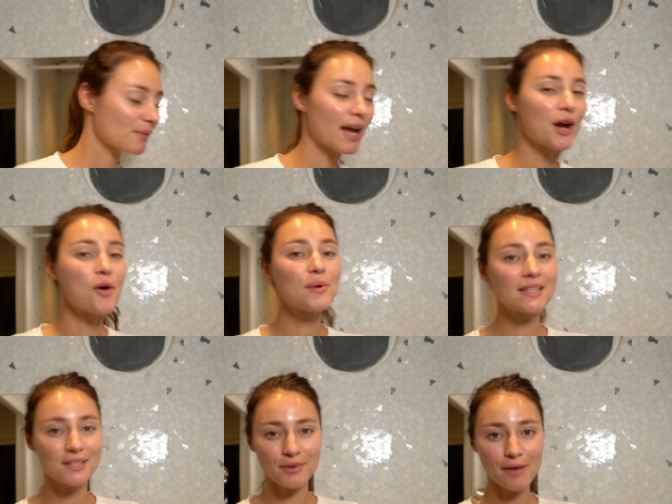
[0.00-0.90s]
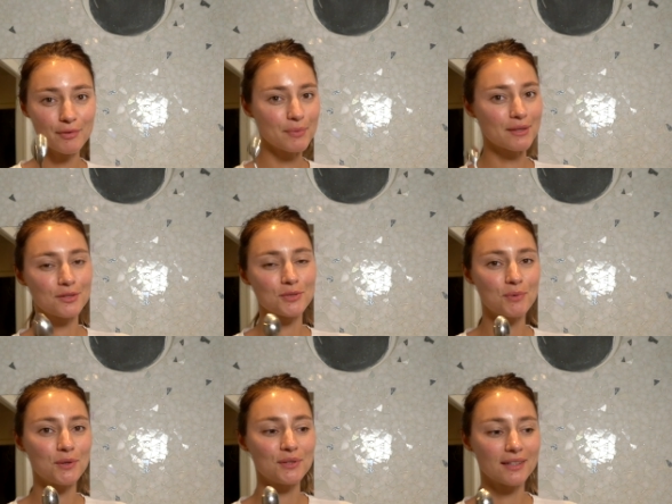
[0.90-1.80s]
I always travel with a
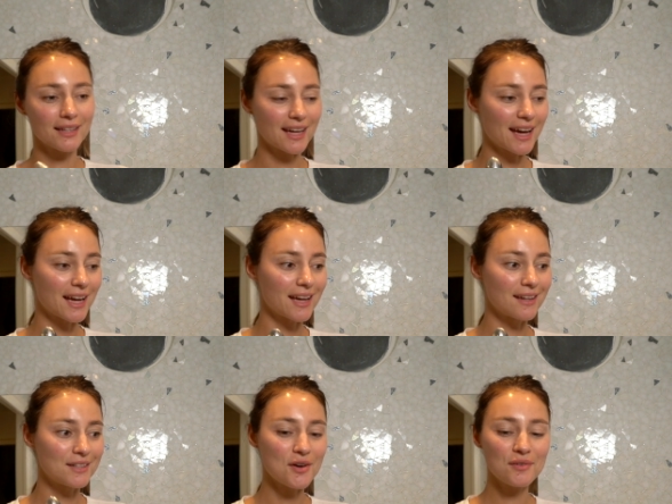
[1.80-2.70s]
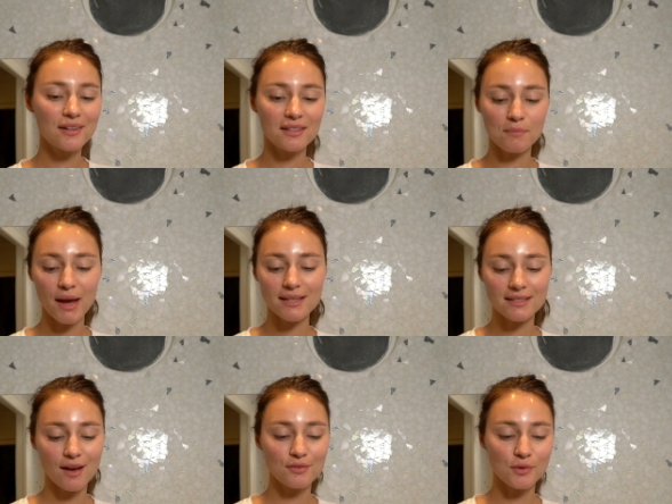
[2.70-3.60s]
spoon. I know it might
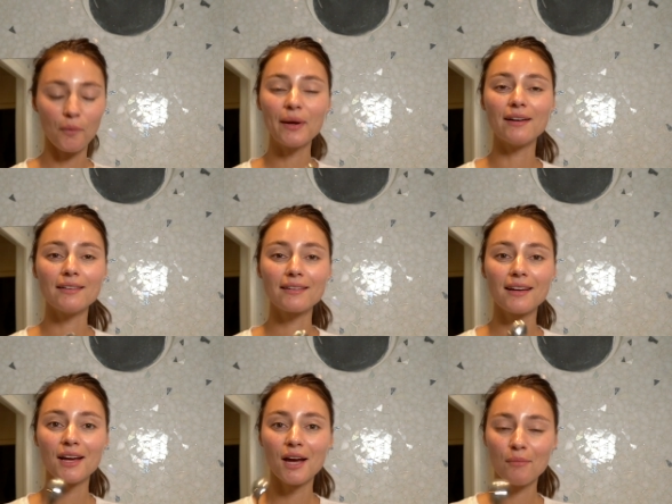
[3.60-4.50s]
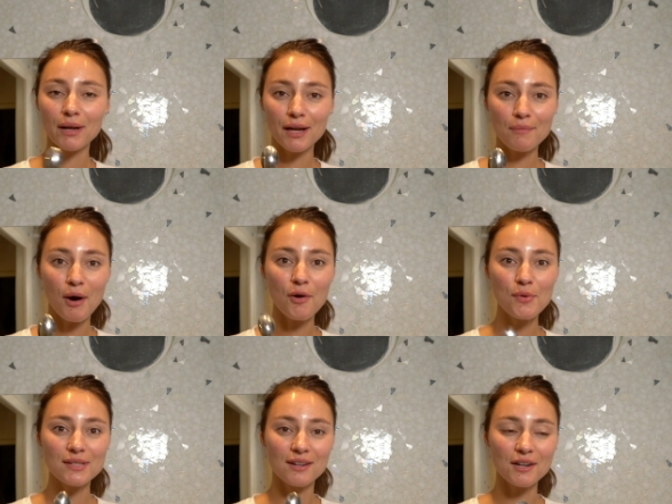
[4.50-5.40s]
sound weird, but I am
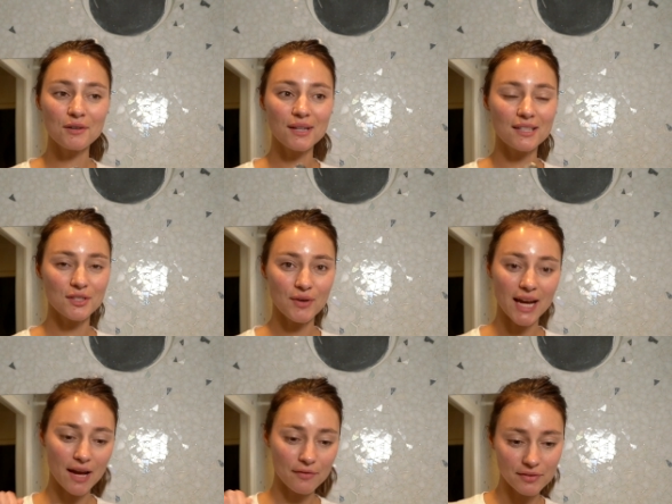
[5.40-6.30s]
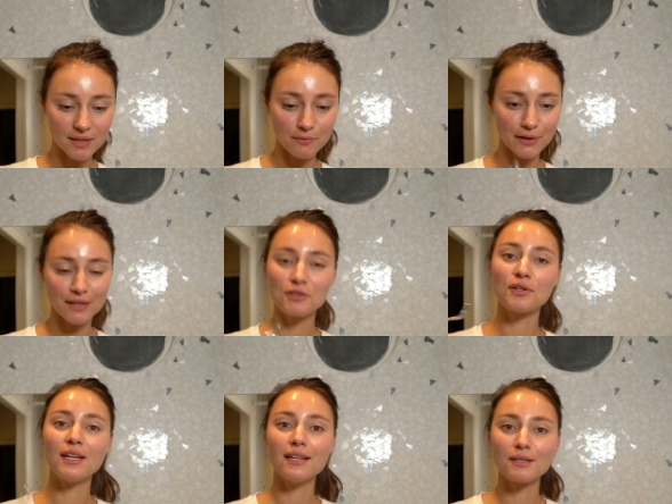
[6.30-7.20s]
always hungry, so I have something
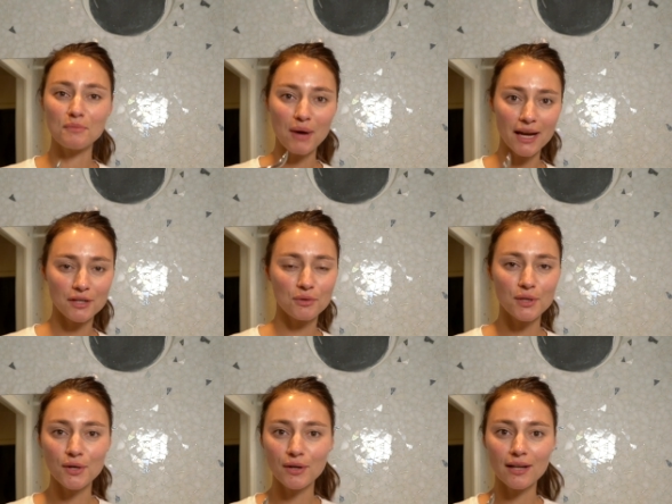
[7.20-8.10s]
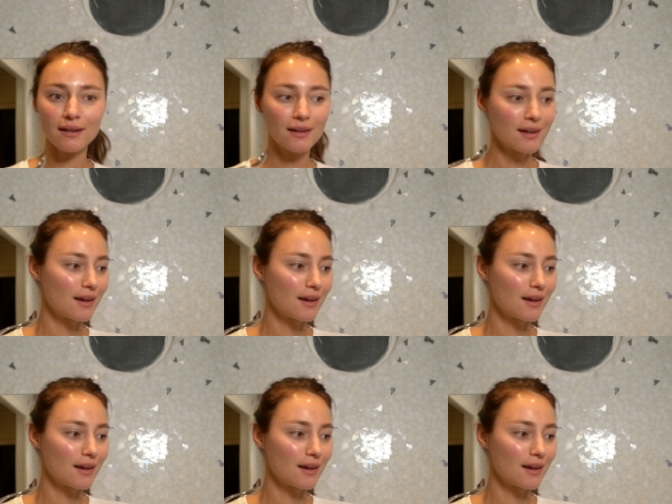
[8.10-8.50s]
to eat, my granola,